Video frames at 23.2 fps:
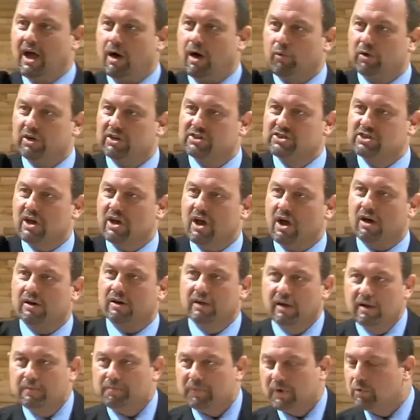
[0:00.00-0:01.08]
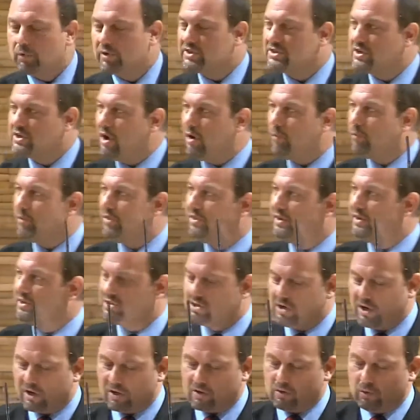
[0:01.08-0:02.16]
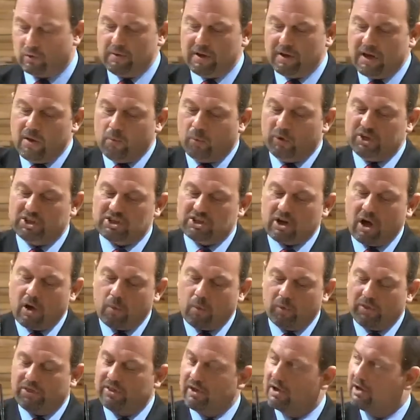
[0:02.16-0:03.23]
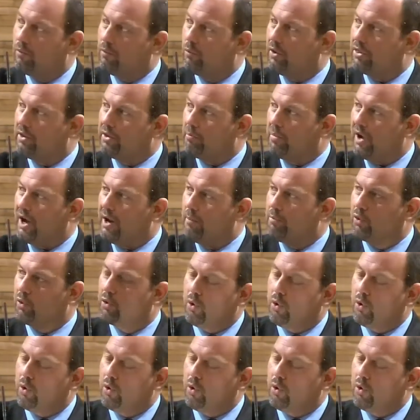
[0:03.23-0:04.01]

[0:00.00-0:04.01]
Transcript: I want to start with this circle. We start with what the Bible